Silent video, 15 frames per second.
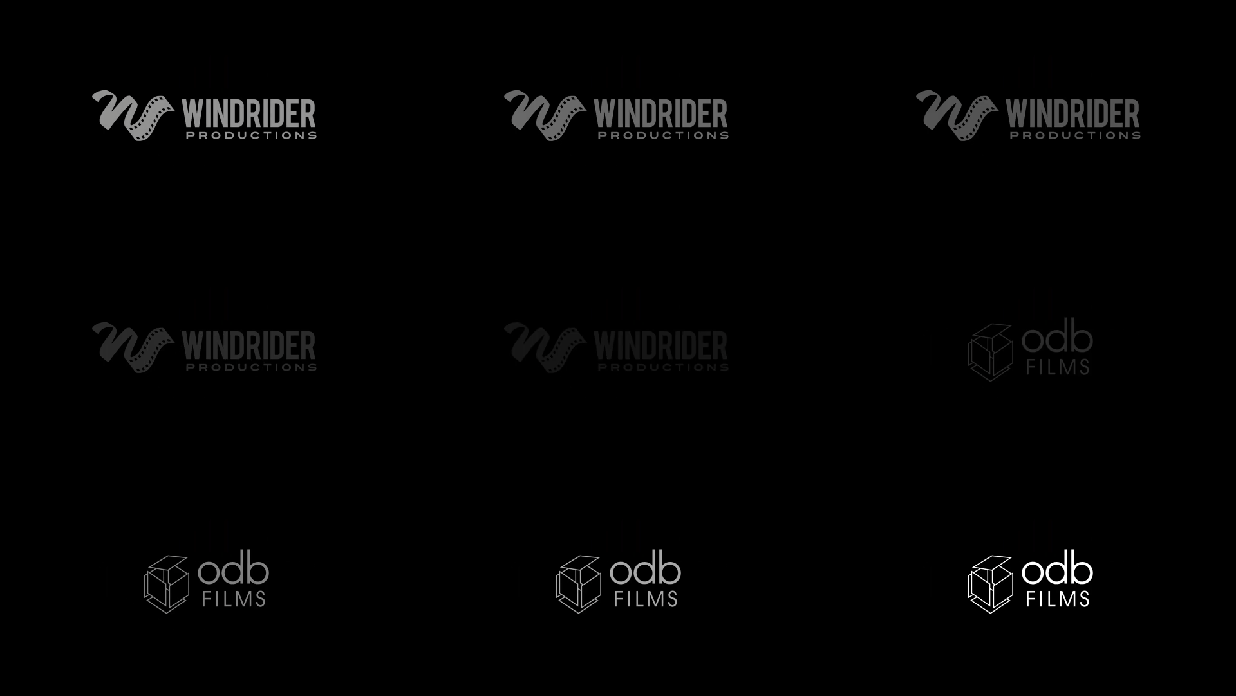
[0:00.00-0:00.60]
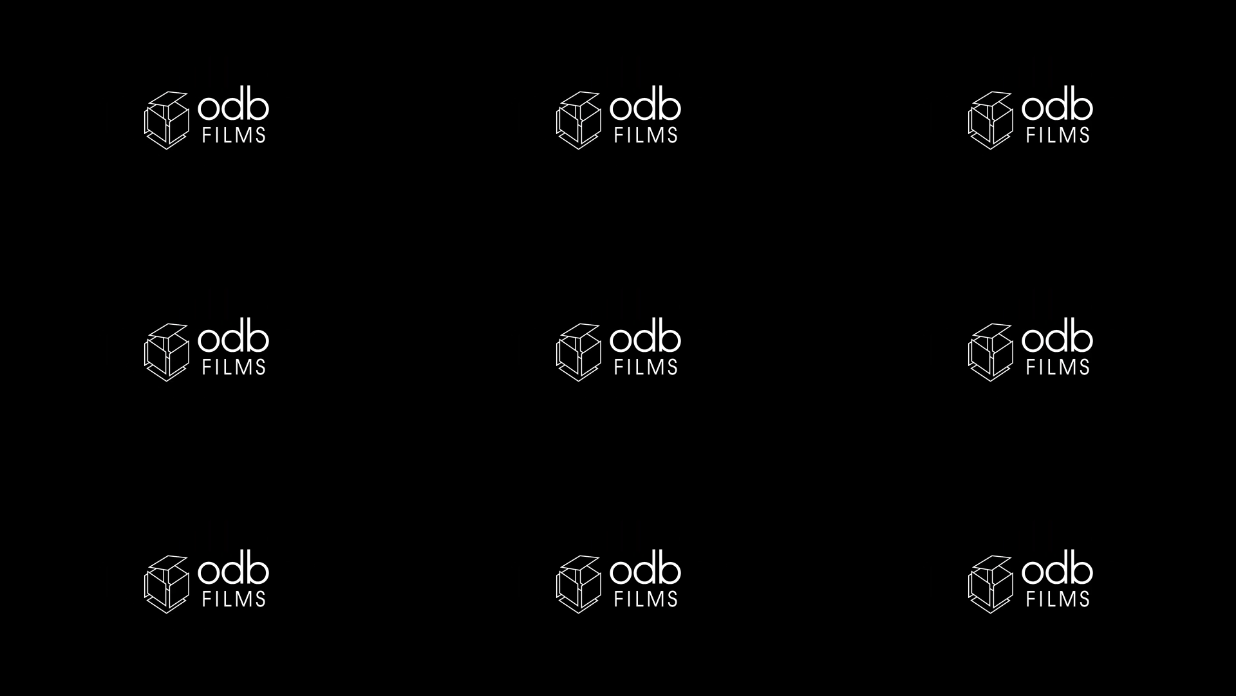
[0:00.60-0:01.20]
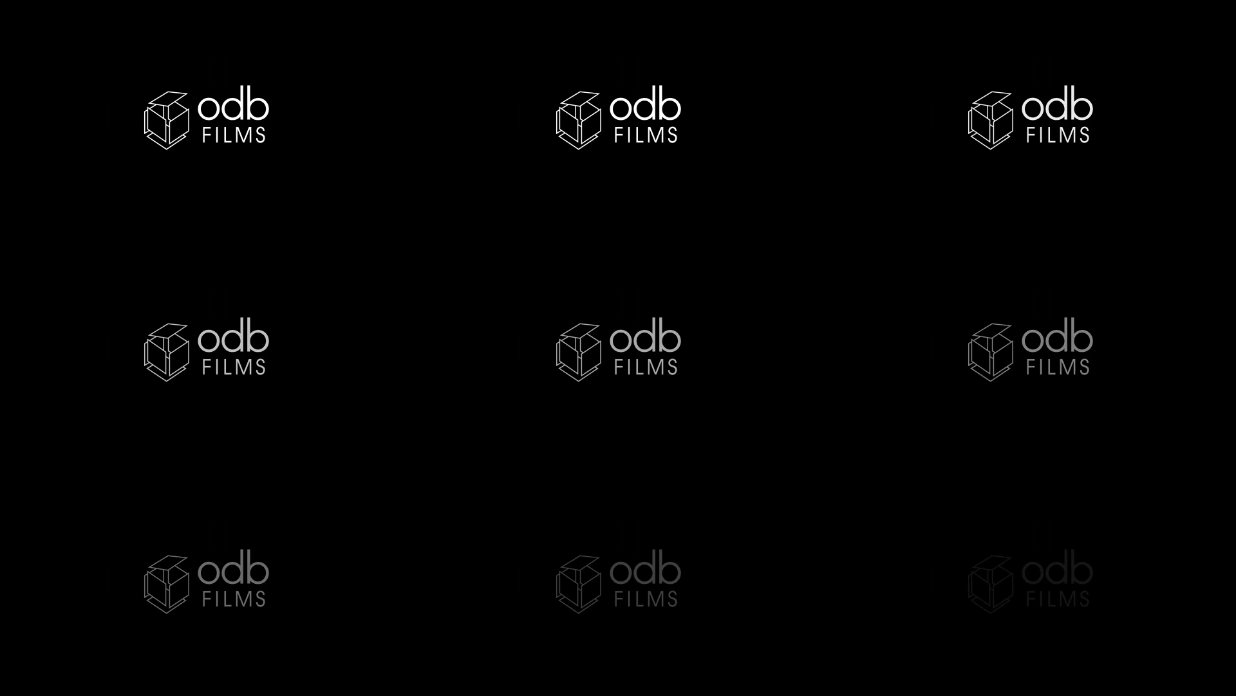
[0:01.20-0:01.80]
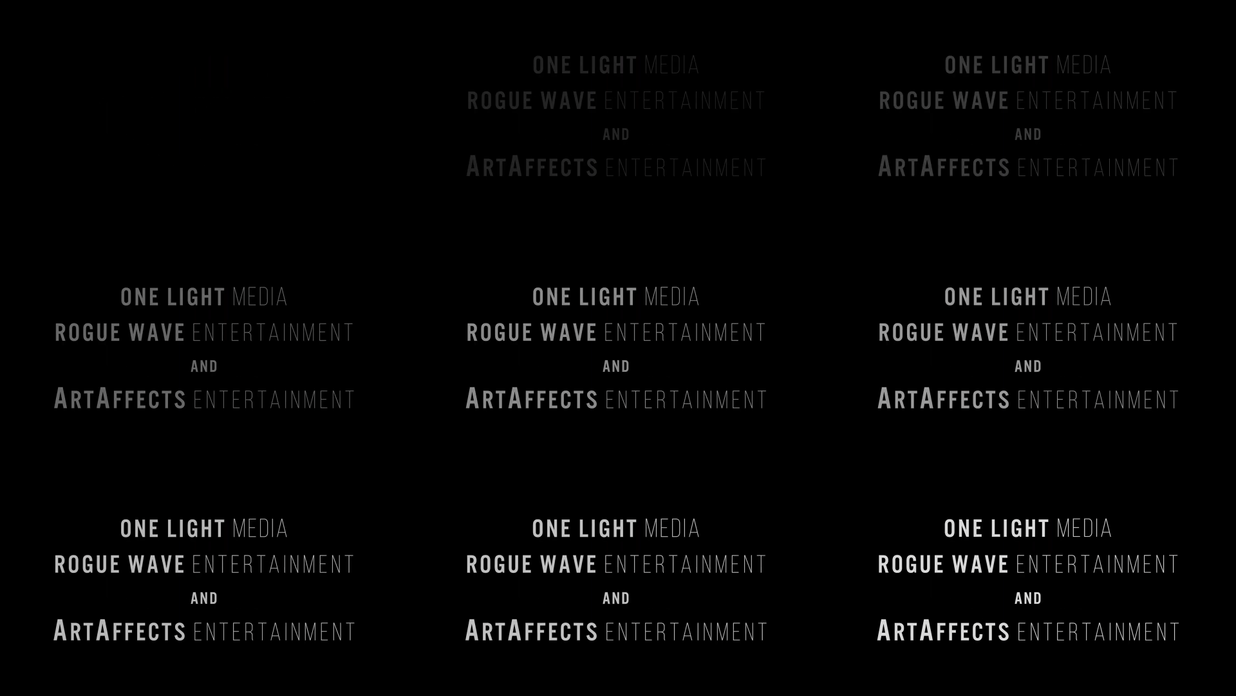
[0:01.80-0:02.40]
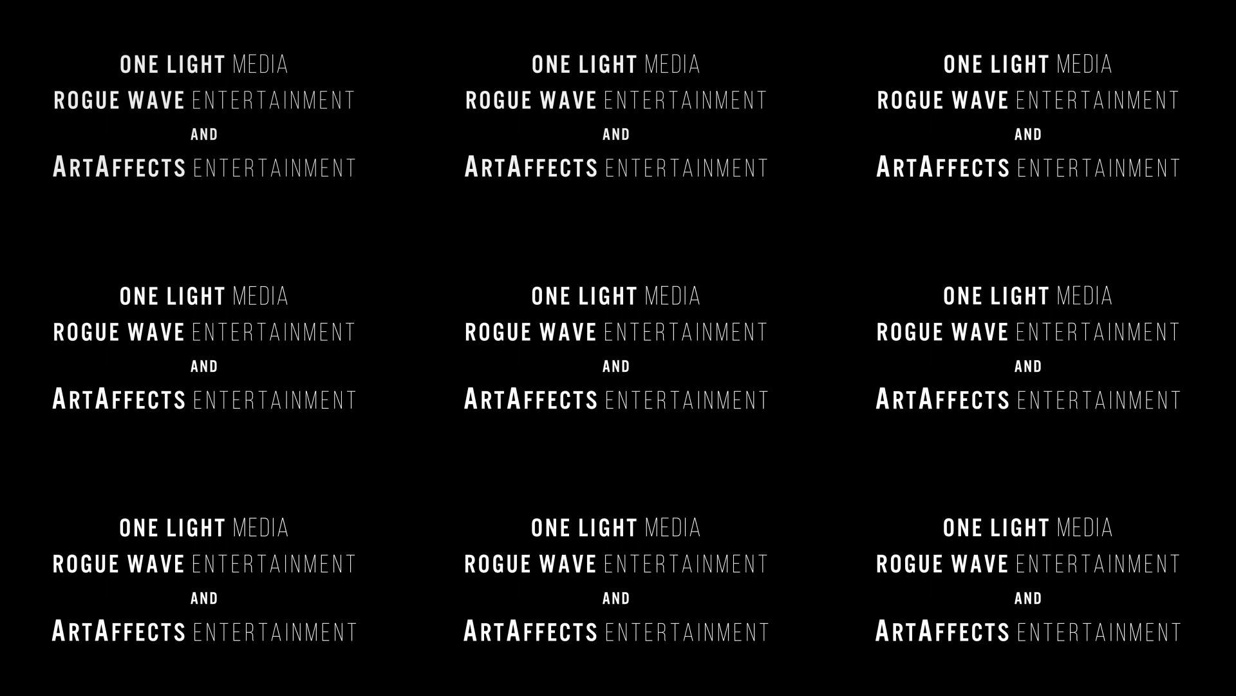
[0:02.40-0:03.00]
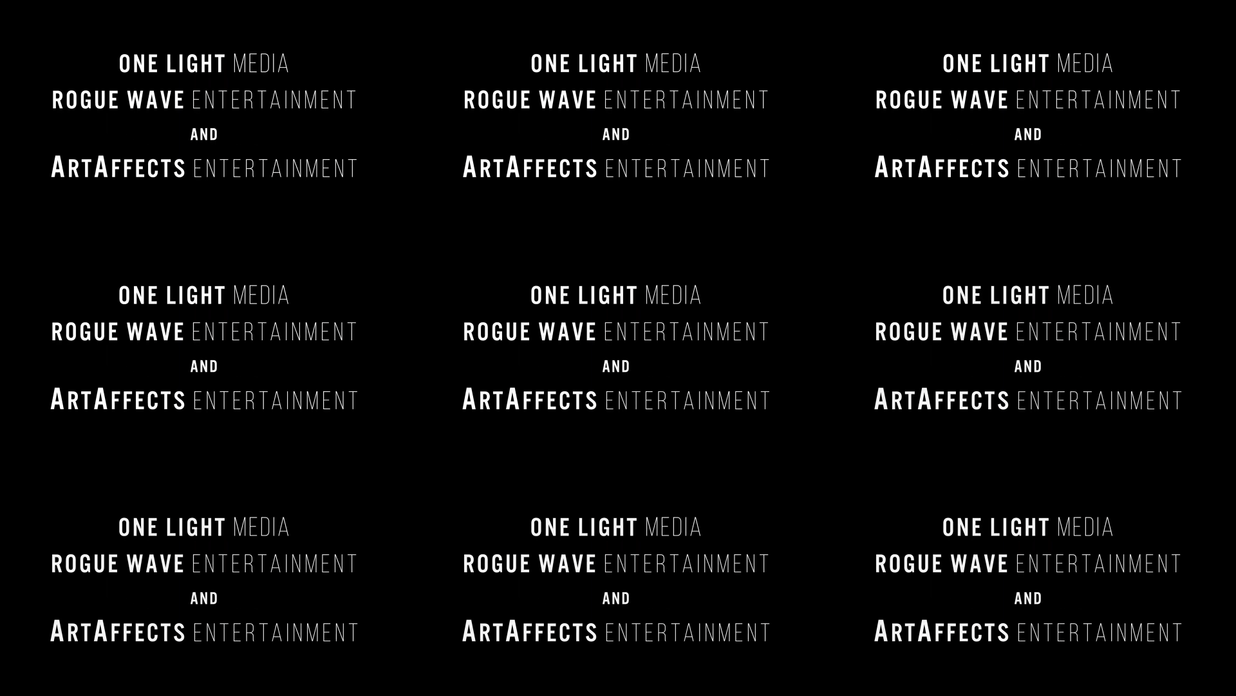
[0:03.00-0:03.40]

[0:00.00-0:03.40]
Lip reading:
No face is visible, so there are no lips to read.